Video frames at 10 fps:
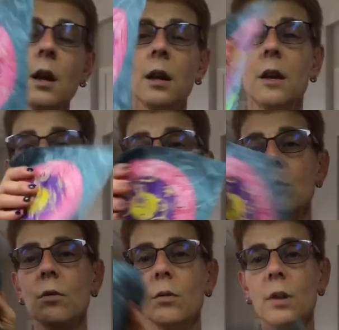It gives
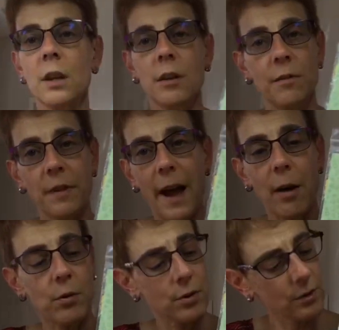you the
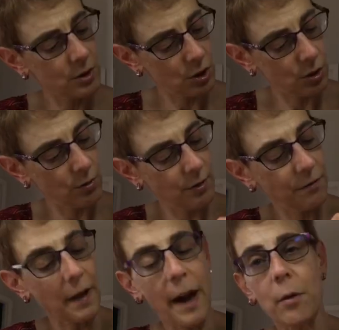flowers, 2 of the
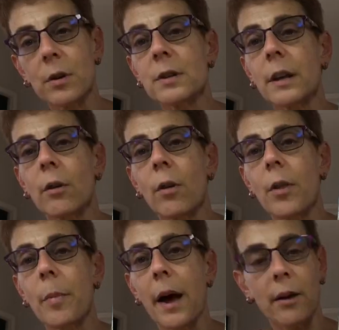flowers that are
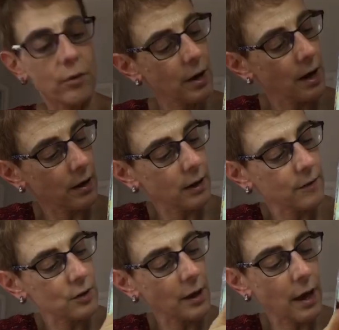on the pattern, and it
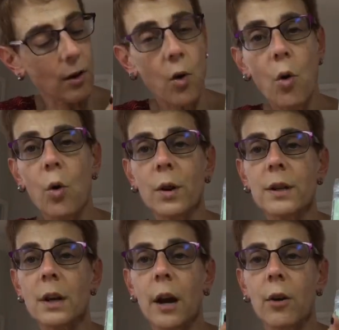gives you that whole
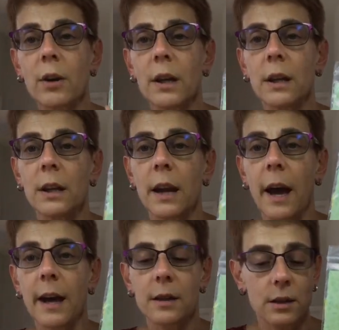entire kitty
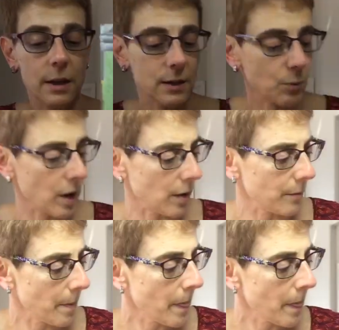cat as well.